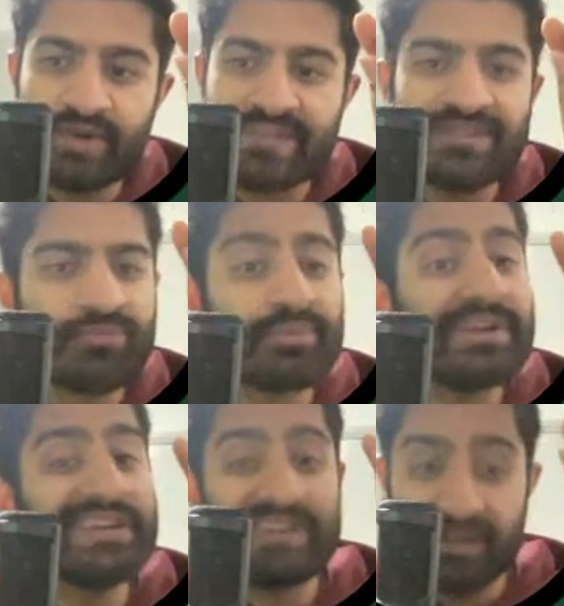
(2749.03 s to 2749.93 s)
would I sell
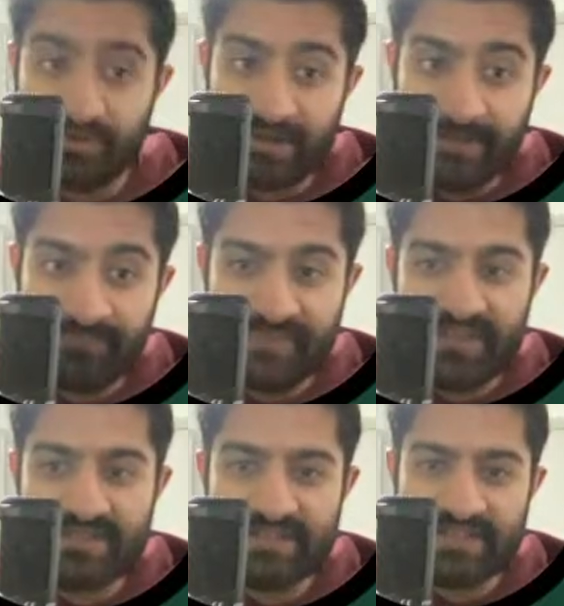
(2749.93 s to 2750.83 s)
Britton Nikora
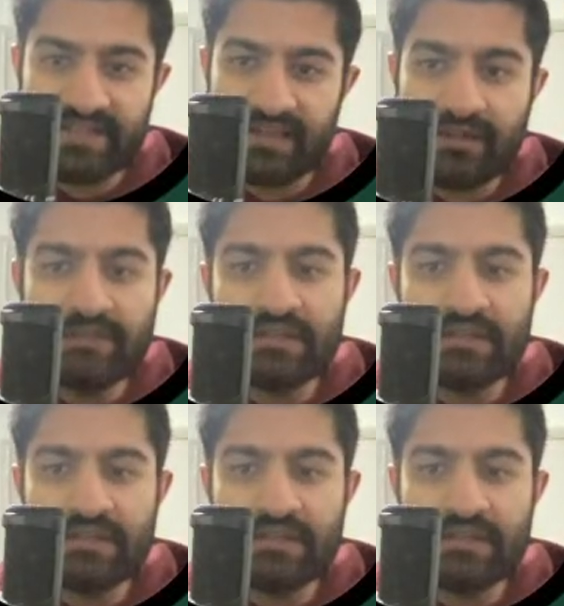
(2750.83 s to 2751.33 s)
to Kikau?